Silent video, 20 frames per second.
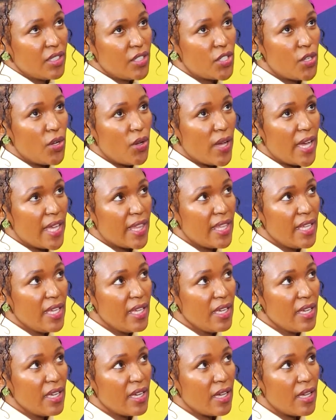Sure. I
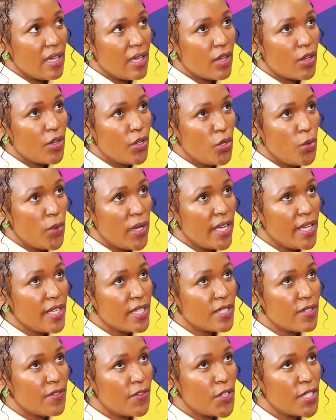think a good way
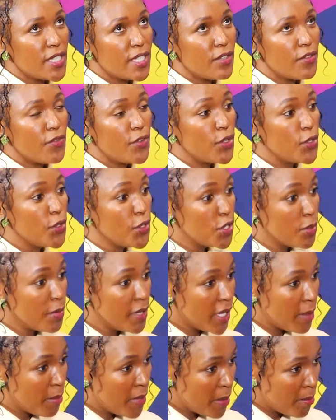is firstly for you to
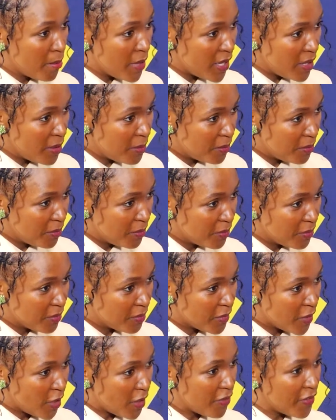be a member
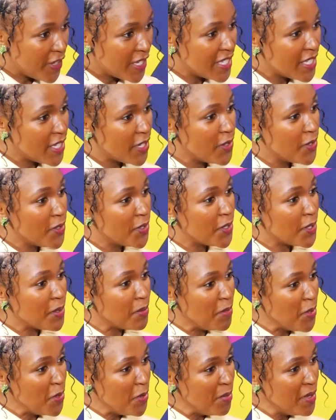of
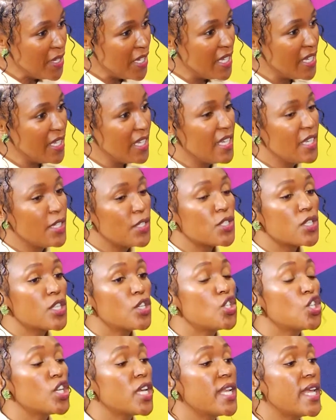SAYouth.mobi so
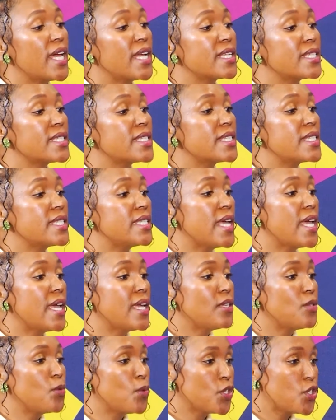that you can
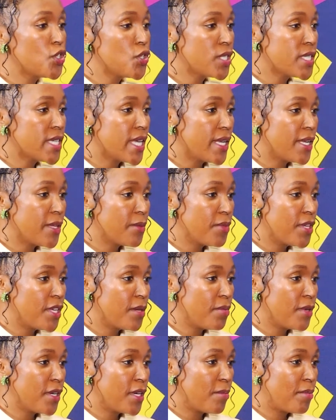understand what you're telling
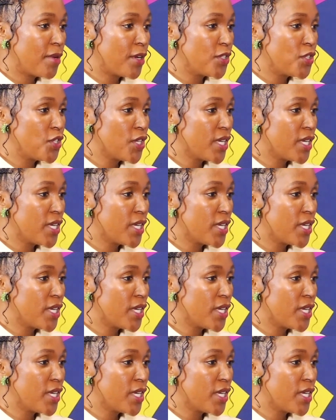people about.